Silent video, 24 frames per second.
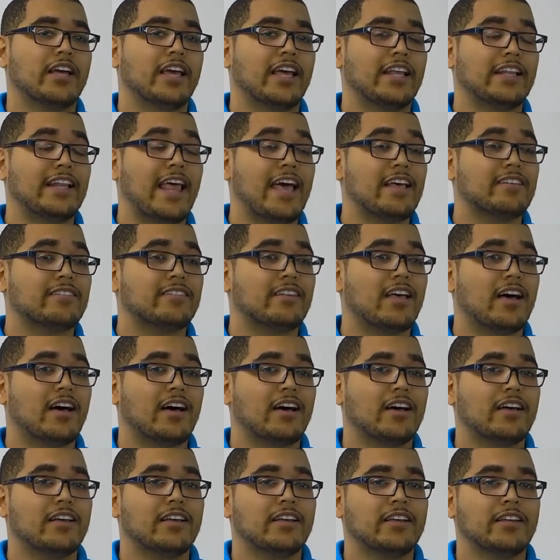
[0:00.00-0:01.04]
and that's
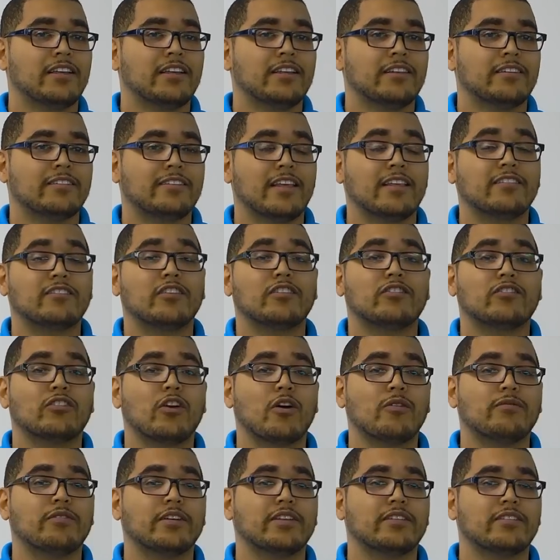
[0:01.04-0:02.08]
a sense of
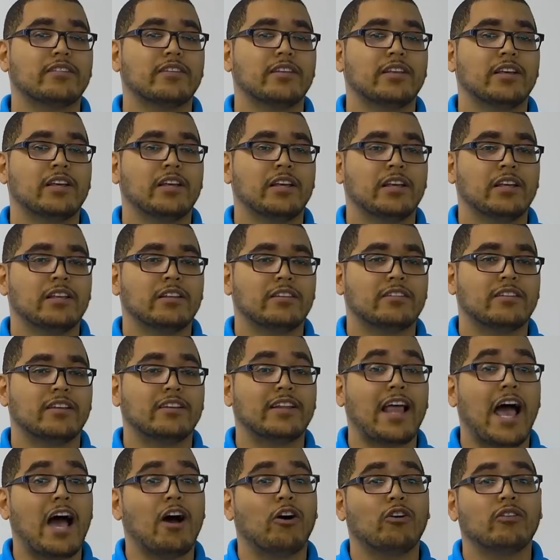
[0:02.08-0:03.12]
service to
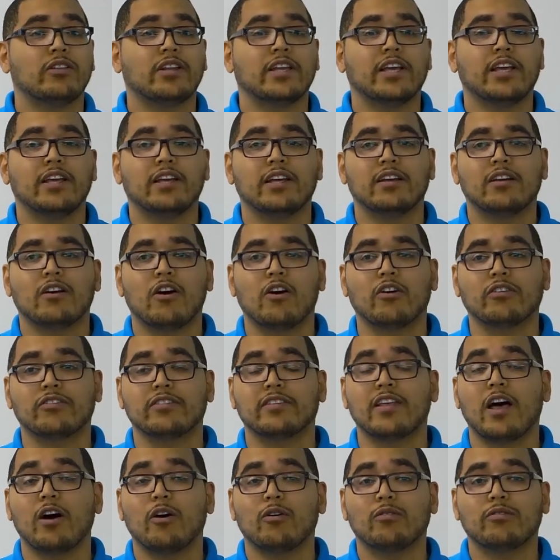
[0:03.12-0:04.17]
not only
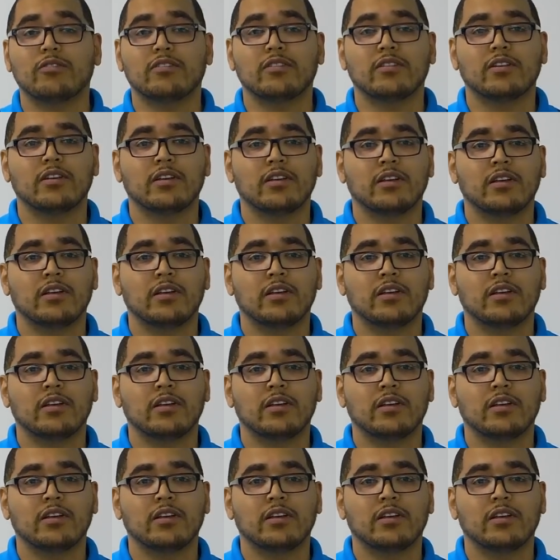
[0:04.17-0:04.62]
ourselves,